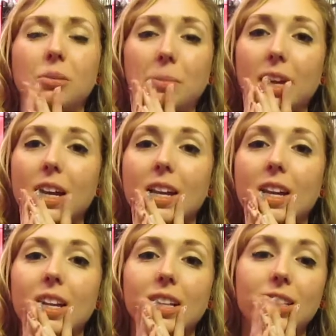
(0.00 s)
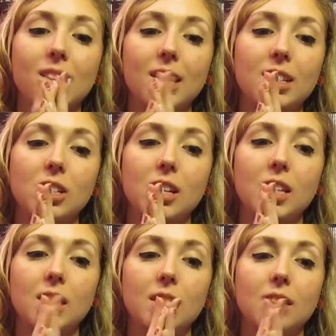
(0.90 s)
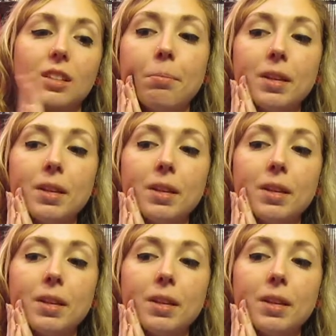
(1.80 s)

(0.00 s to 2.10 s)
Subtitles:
Oh my god, it's delicious.